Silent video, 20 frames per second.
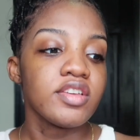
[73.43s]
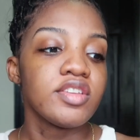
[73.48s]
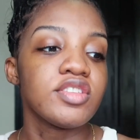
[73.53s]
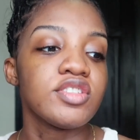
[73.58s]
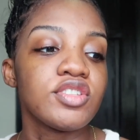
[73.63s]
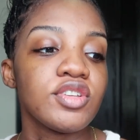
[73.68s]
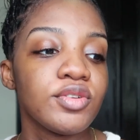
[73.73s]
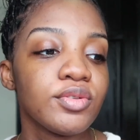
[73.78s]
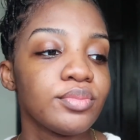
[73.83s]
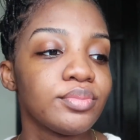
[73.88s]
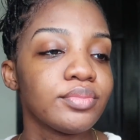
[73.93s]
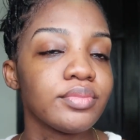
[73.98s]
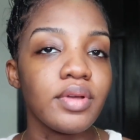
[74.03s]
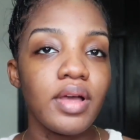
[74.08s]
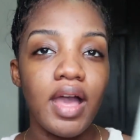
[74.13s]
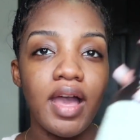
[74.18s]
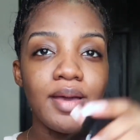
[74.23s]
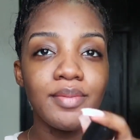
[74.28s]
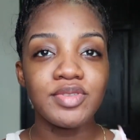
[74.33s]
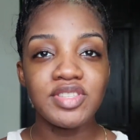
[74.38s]
So
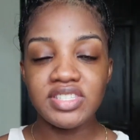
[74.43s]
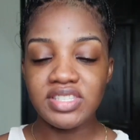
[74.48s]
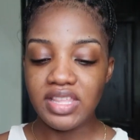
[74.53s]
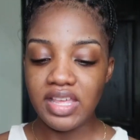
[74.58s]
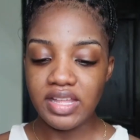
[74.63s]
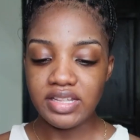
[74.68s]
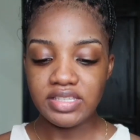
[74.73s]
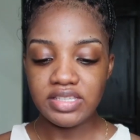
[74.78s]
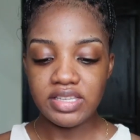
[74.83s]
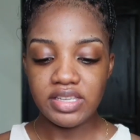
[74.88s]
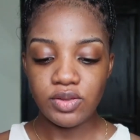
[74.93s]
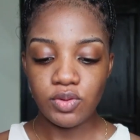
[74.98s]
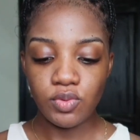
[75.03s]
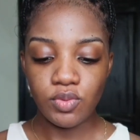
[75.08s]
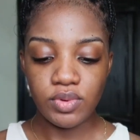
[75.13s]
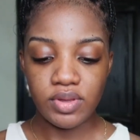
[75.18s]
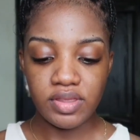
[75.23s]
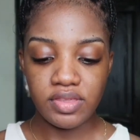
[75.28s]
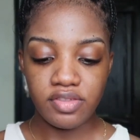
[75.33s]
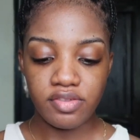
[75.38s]
I'm starting
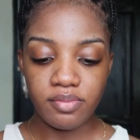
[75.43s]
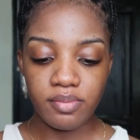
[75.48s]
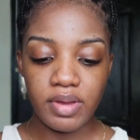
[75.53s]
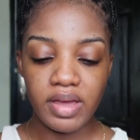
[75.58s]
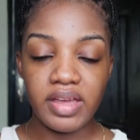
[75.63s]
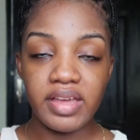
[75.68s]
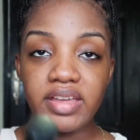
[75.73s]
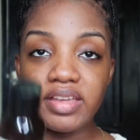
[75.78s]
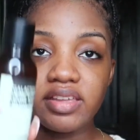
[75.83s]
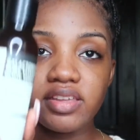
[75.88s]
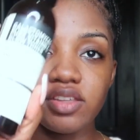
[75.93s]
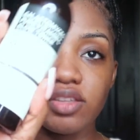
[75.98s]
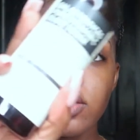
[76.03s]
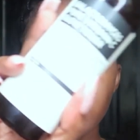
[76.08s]
with my